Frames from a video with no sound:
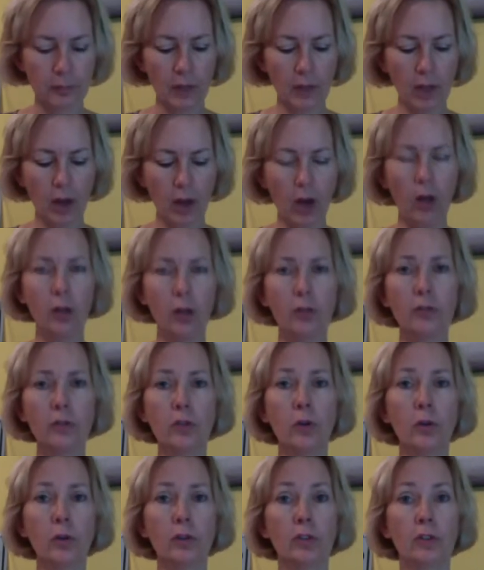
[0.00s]

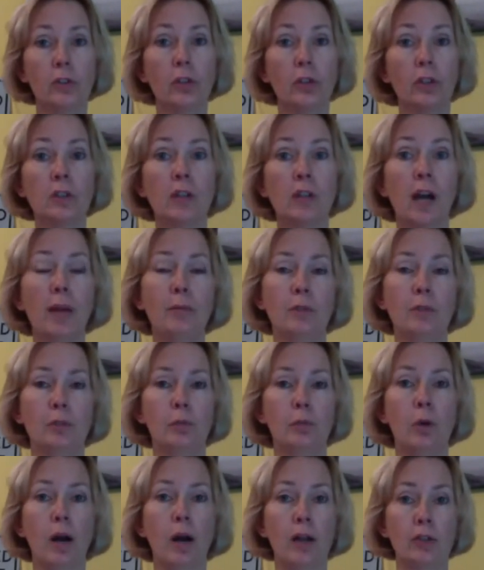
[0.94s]
Also, it's a good time
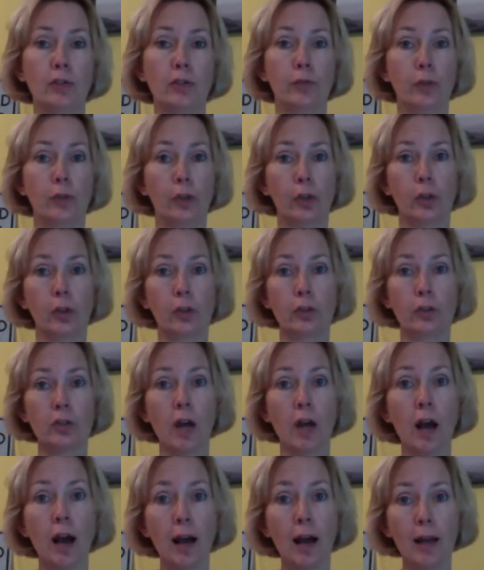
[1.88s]
to watch for your
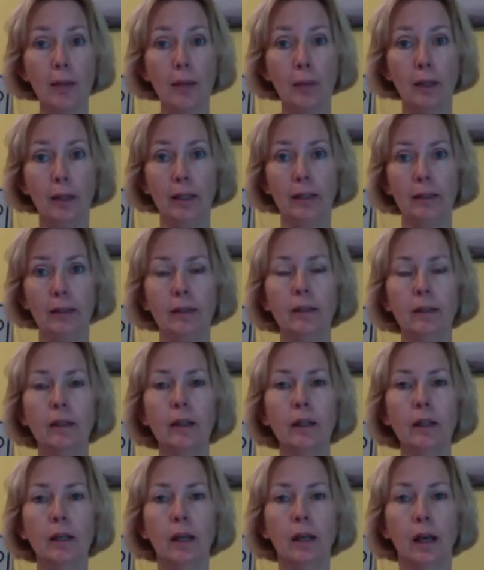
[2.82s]
timing.
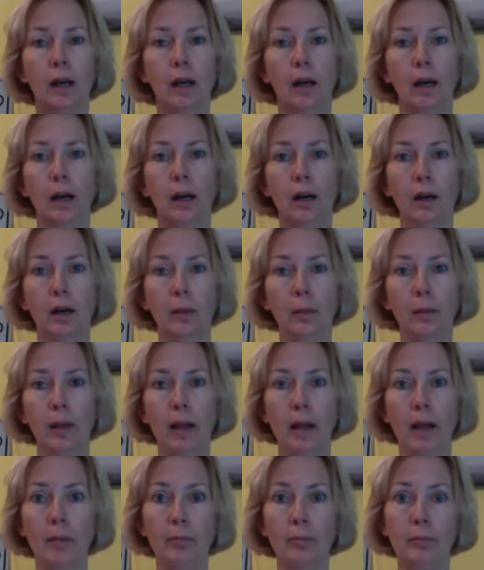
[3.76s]

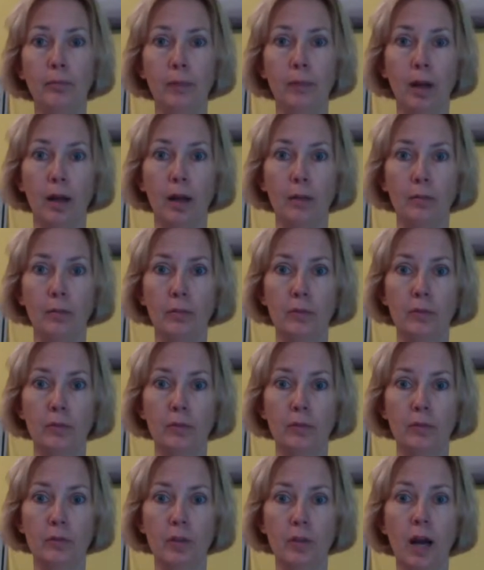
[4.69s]
And I'm
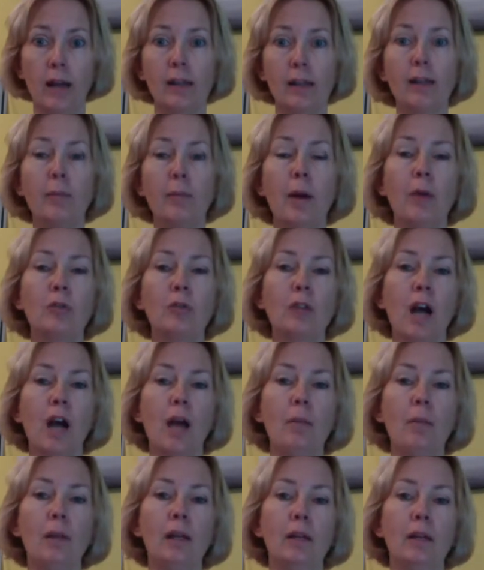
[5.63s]
talking about
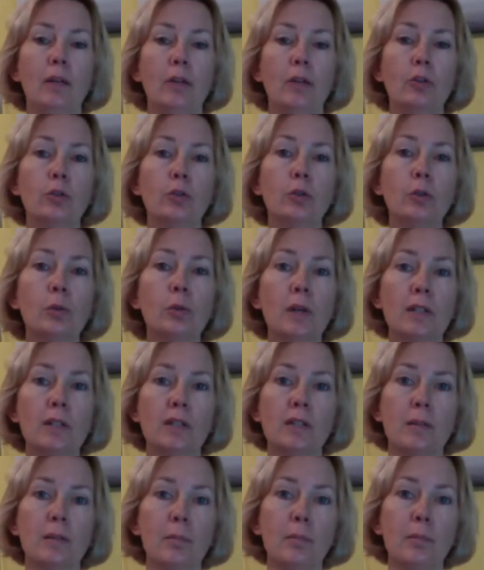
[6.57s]
timing in the
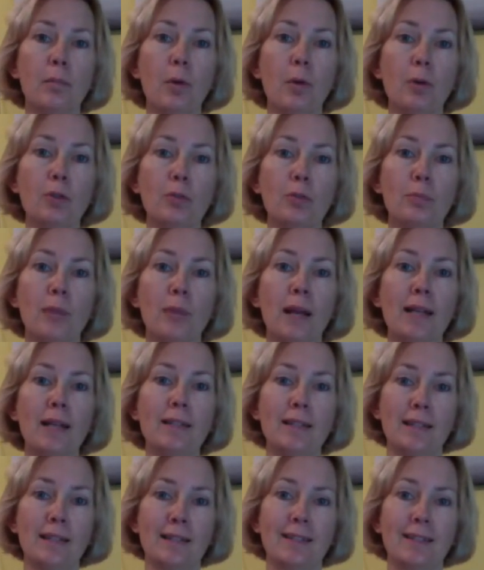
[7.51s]
truest, most
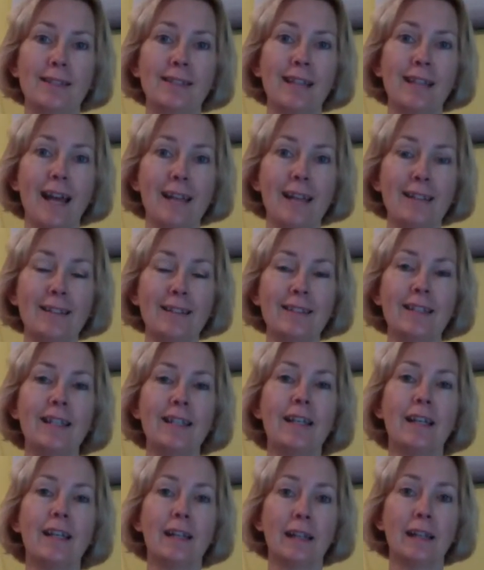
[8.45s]
basic sense,
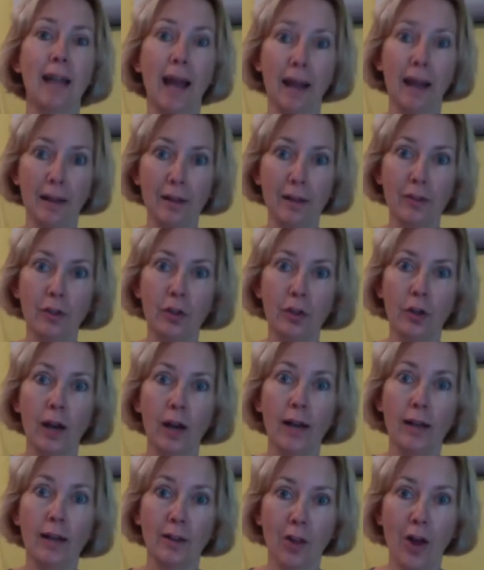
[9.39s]
calendar
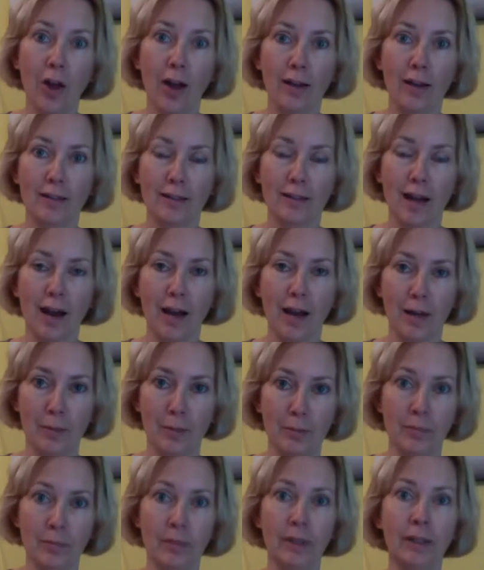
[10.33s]
and clock time